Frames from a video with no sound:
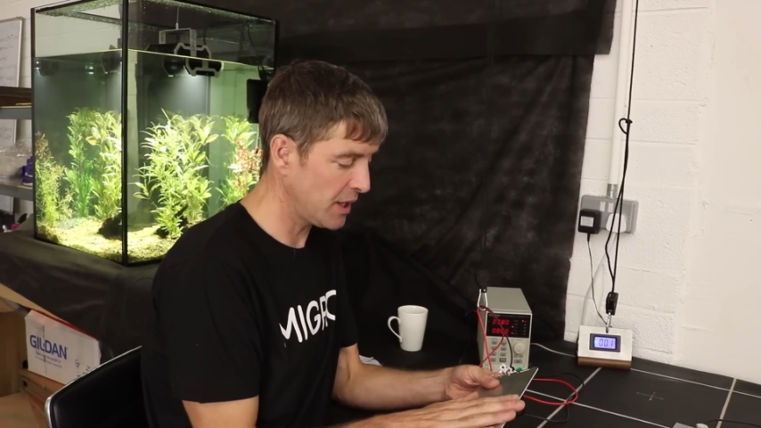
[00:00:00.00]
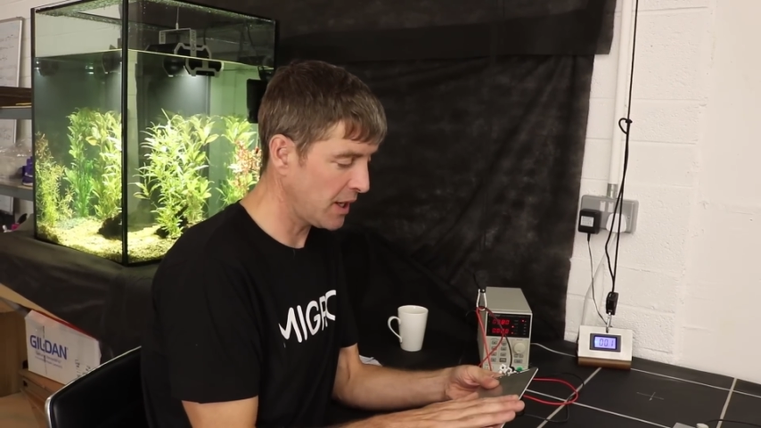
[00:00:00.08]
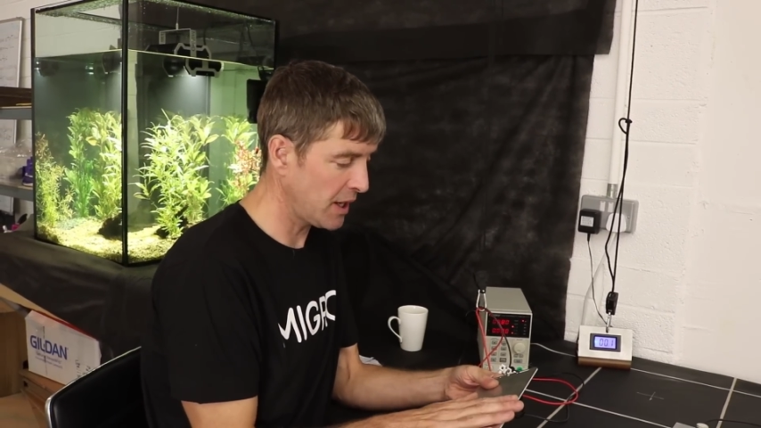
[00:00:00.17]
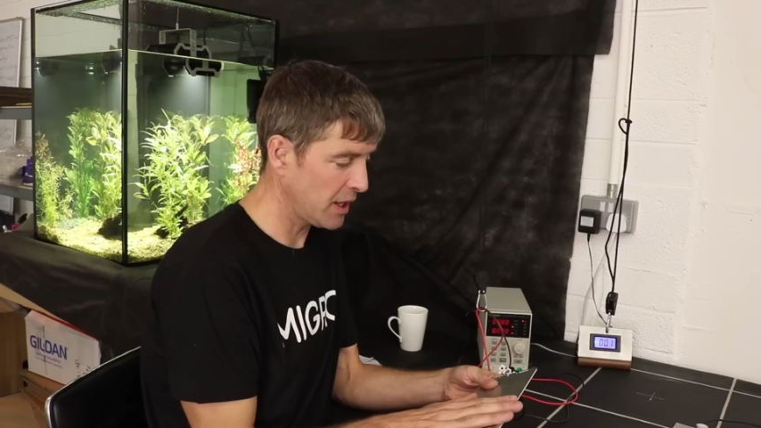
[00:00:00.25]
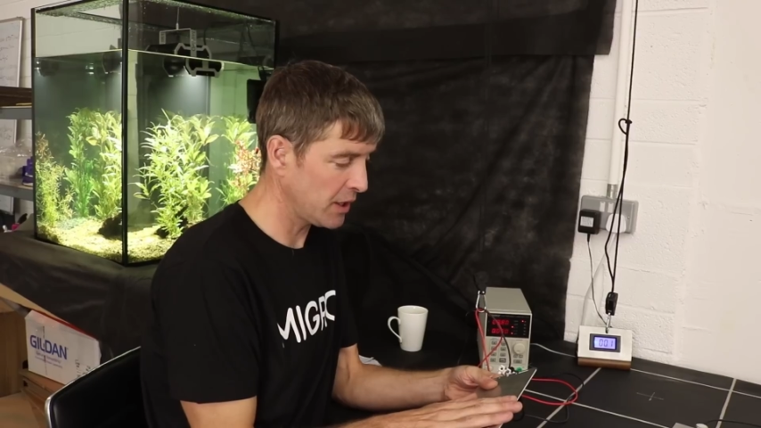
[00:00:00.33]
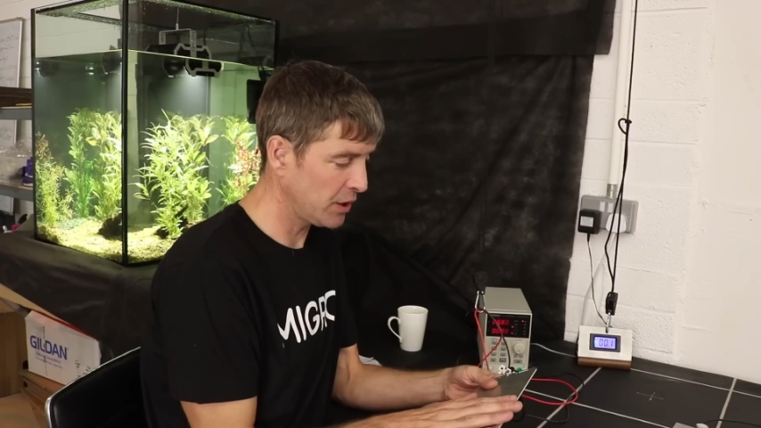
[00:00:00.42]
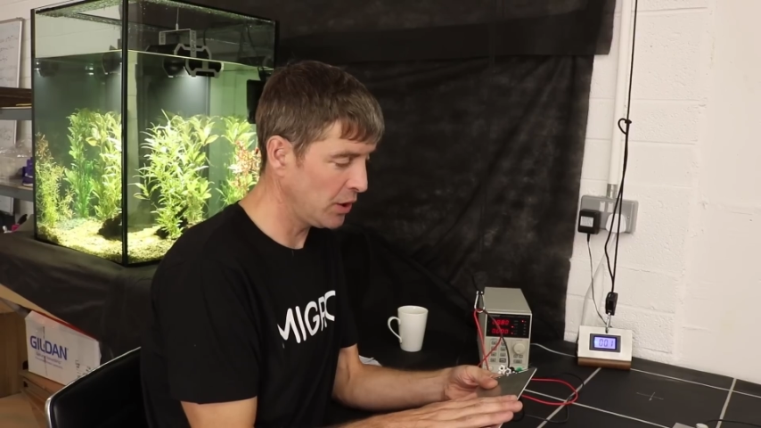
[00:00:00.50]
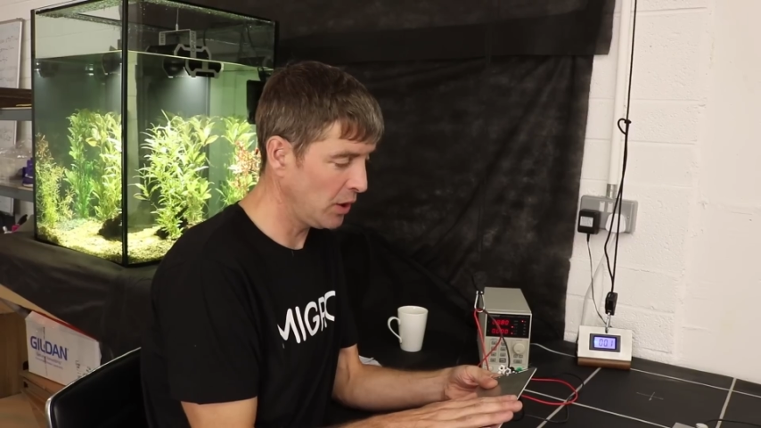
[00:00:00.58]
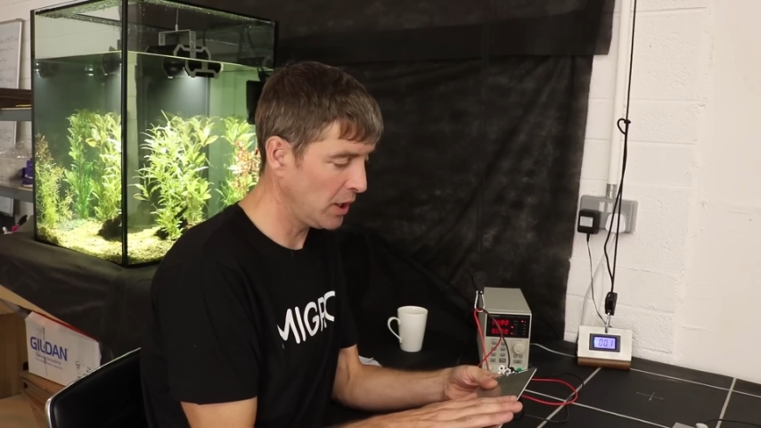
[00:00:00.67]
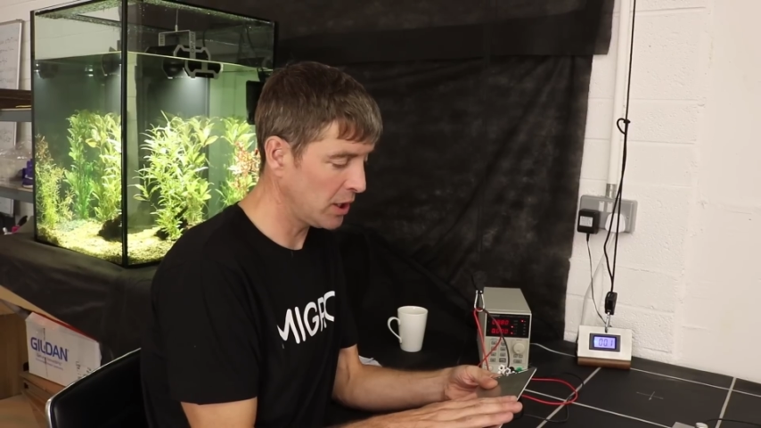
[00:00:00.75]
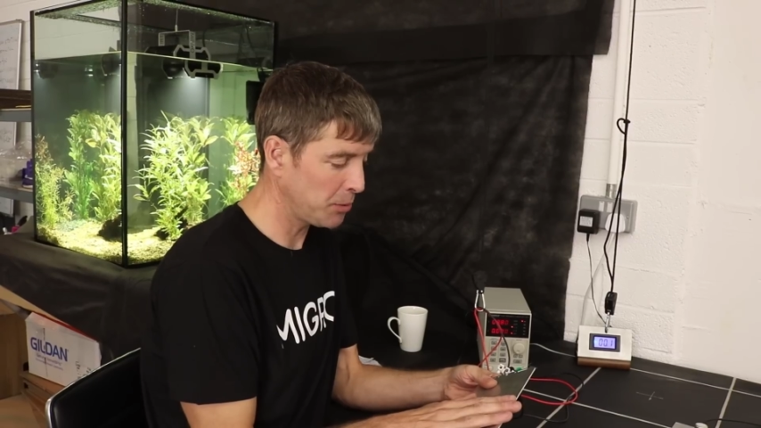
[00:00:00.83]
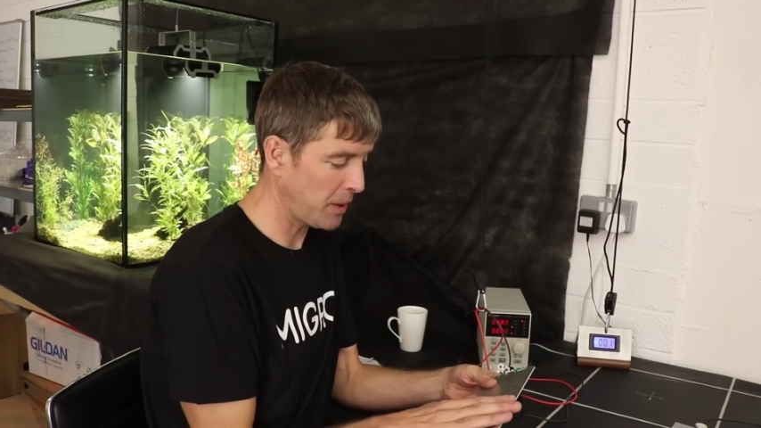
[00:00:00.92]
uh,
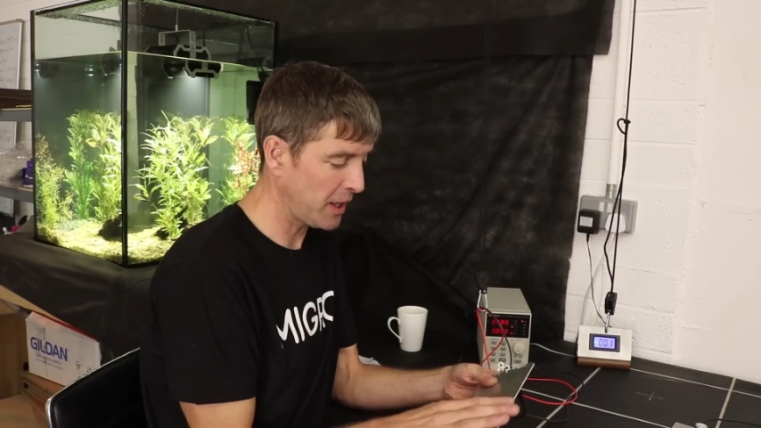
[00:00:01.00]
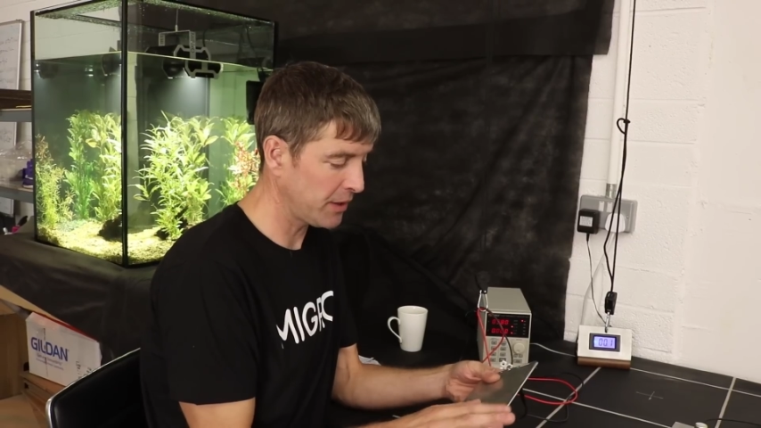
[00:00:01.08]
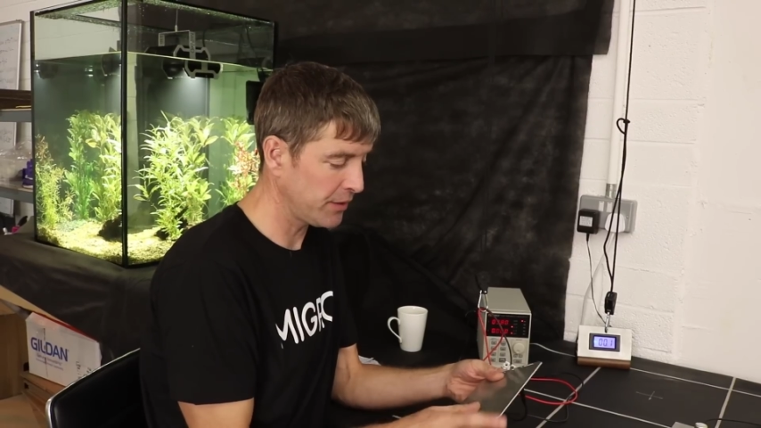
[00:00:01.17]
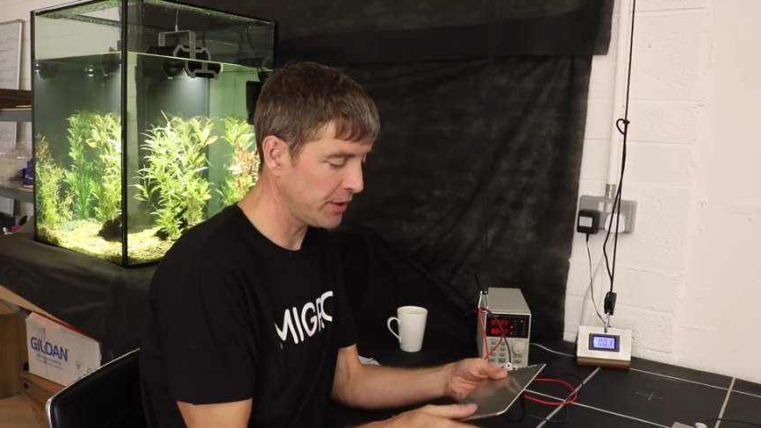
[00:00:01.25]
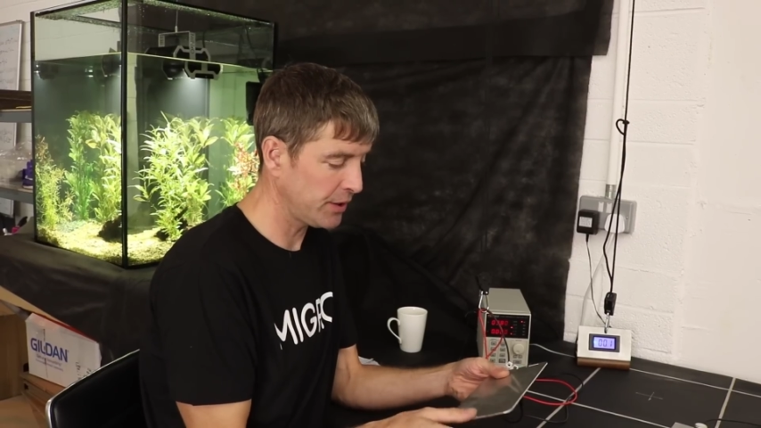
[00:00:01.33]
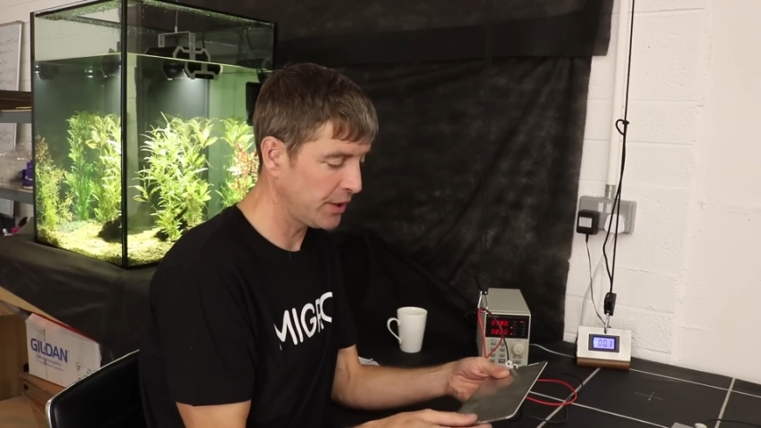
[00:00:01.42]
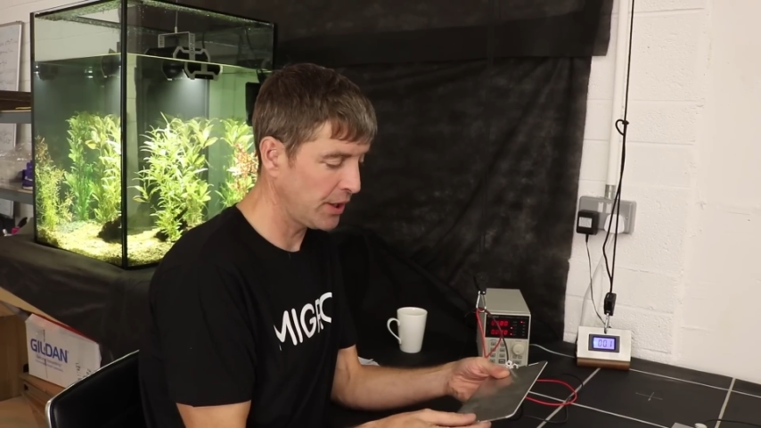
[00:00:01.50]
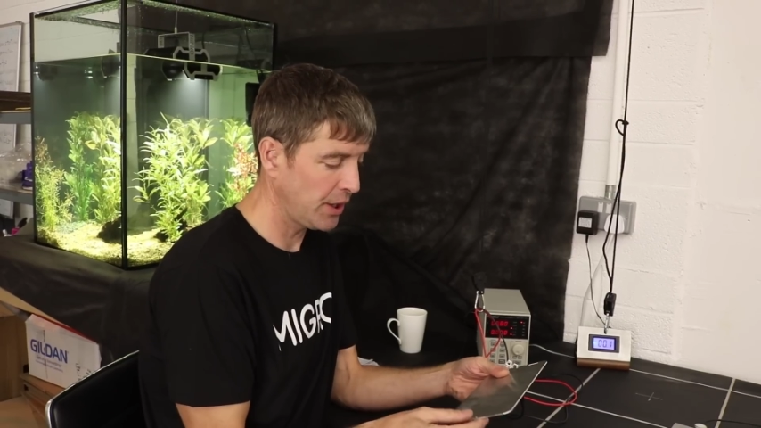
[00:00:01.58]
cooling on the back of it,